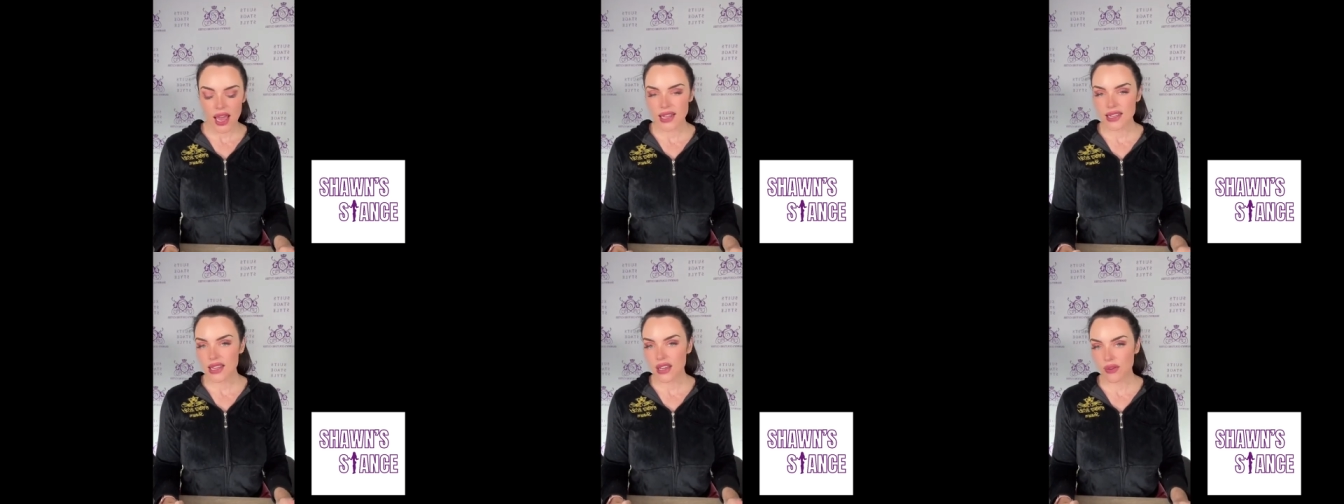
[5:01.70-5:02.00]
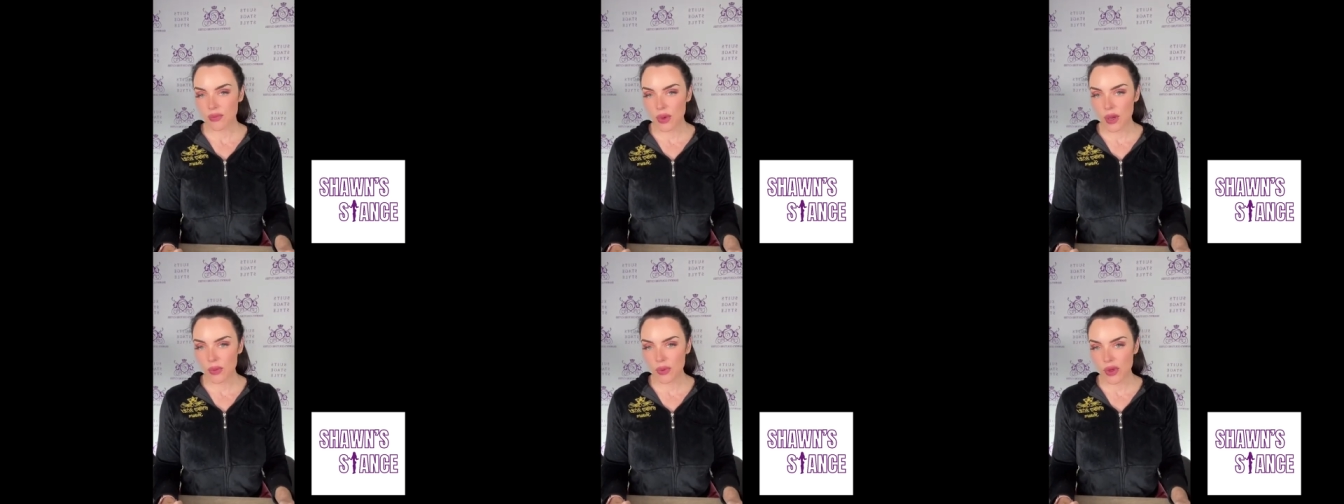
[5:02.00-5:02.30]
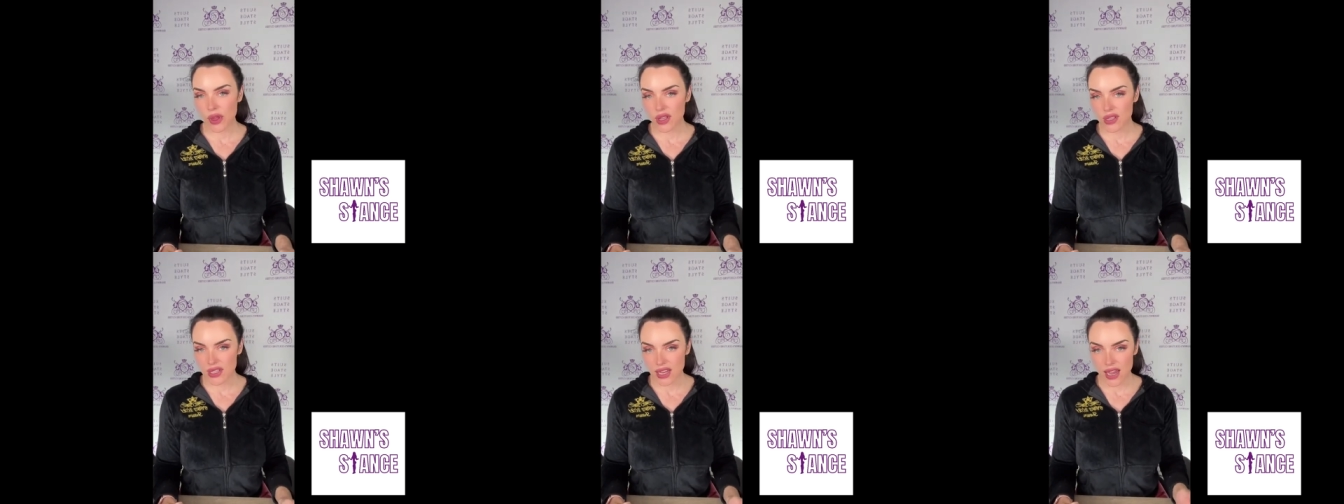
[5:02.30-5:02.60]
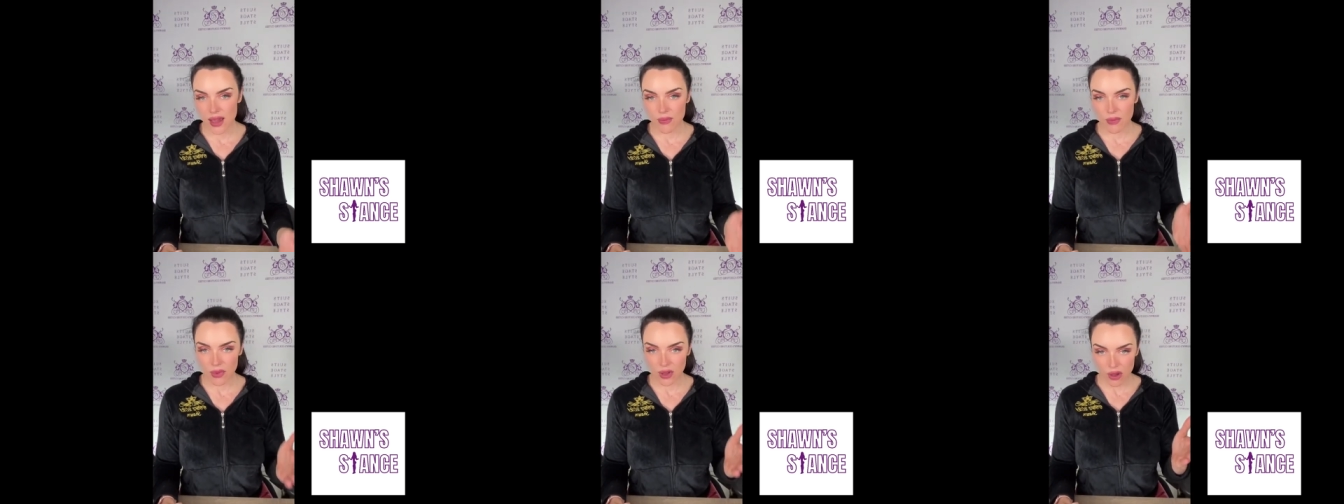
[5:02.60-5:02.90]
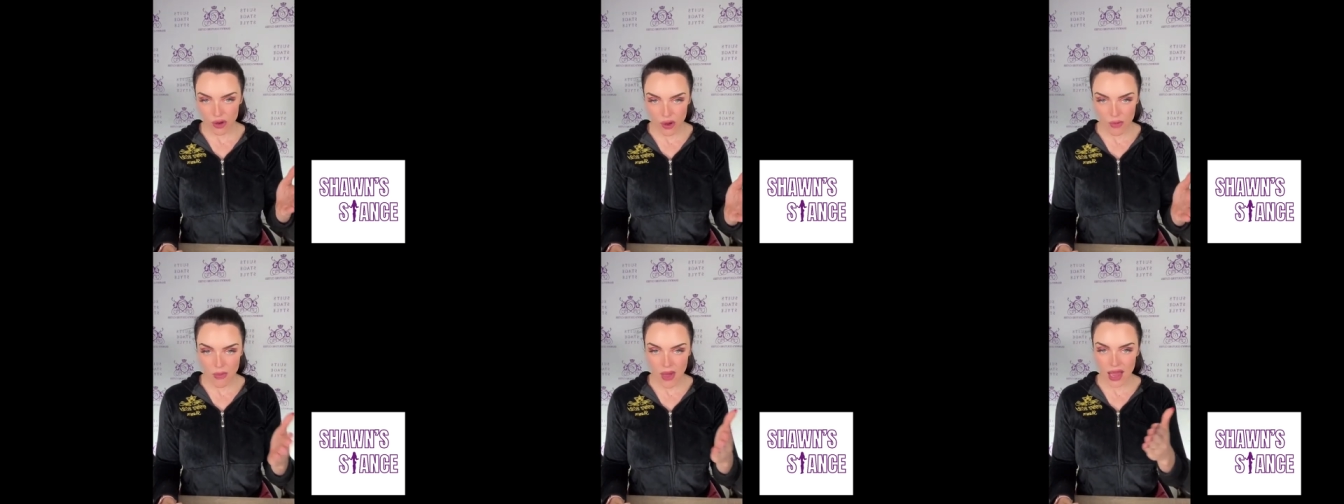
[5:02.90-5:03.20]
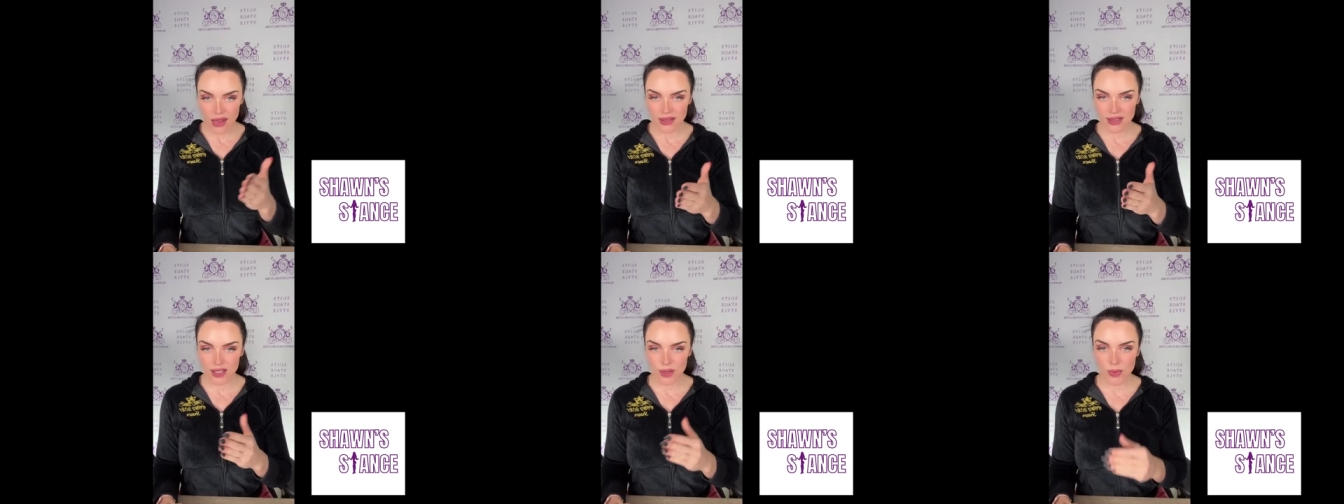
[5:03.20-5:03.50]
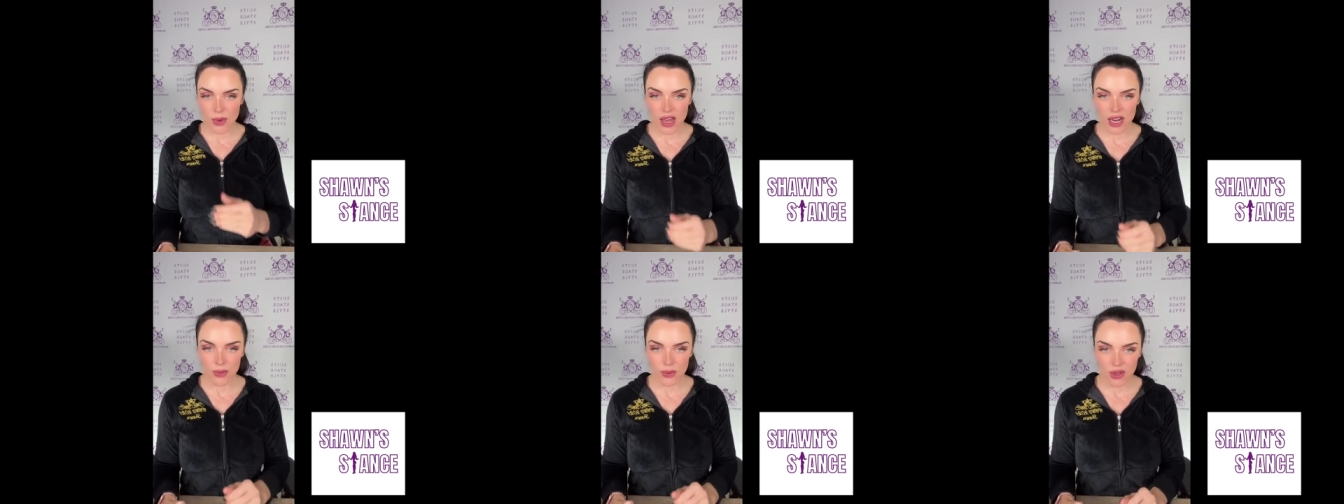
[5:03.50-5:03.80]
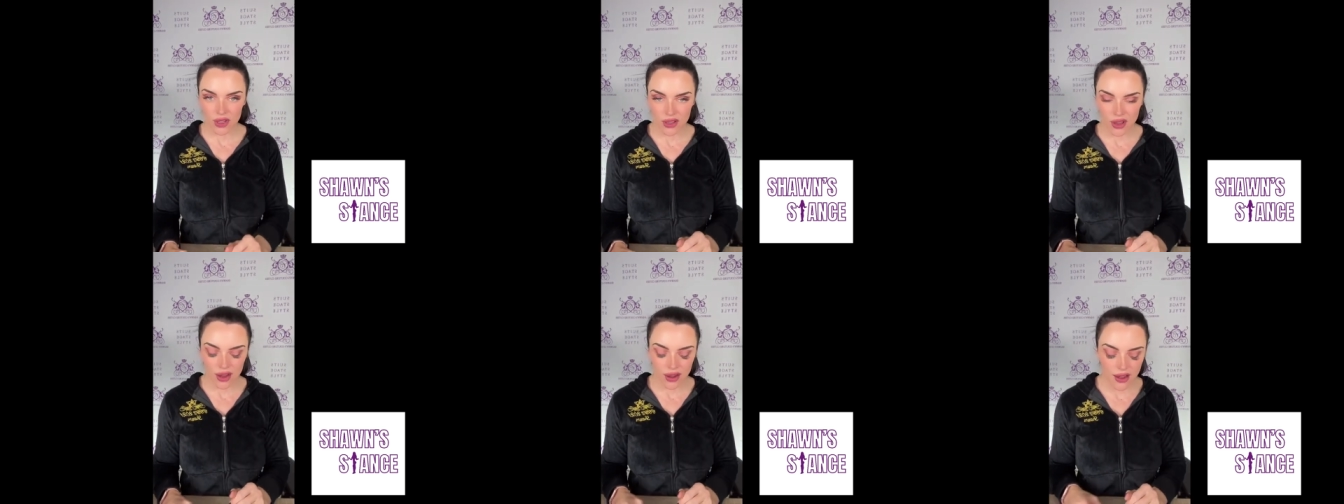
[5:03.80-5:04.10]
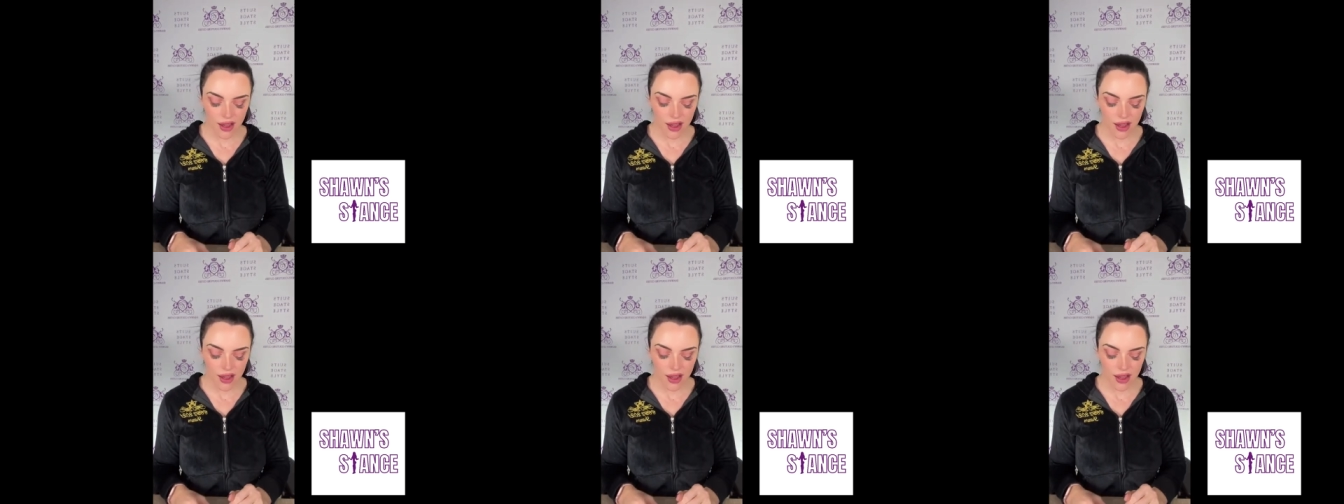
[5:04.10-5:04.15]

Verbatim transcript: I tell people all the time, going back to this bodybuilding